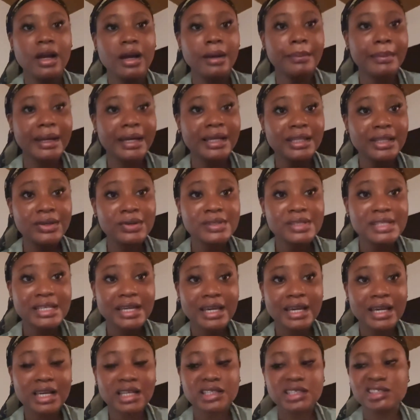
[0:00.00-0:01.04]
My nail
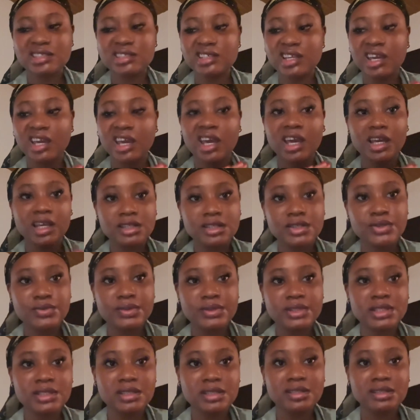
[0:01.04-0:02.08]
tech, she adds
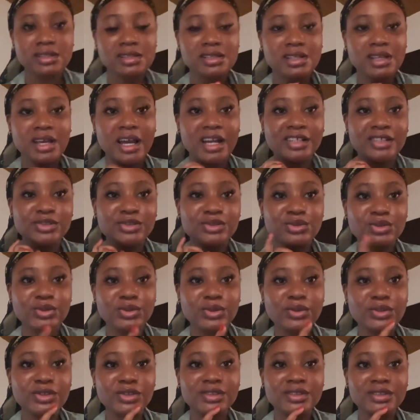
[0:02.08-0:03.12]
with this, and you
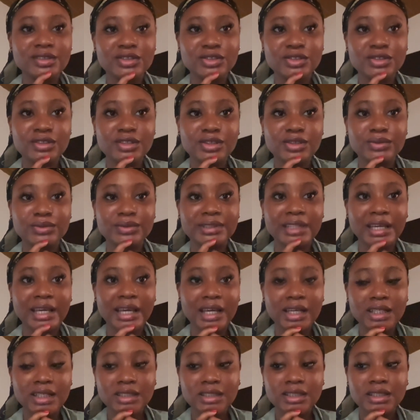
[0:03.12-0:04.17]
know your, your nails
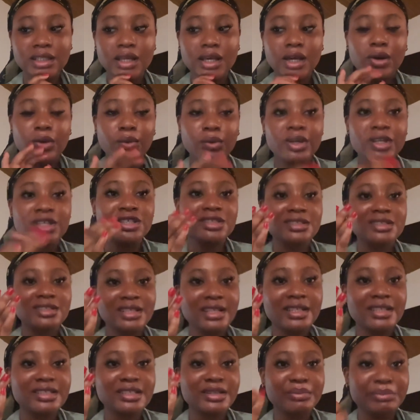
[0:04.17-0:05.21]
adds when she
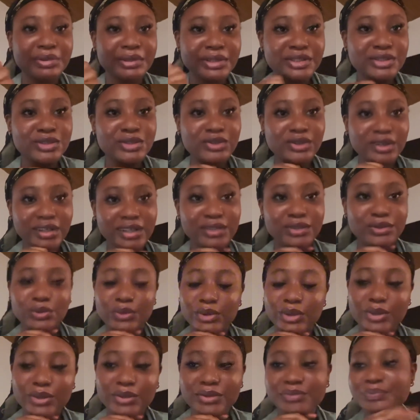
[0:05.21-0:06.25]
takes a picture as
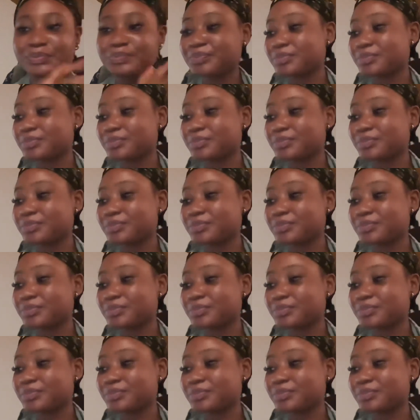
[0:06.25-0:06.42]
well.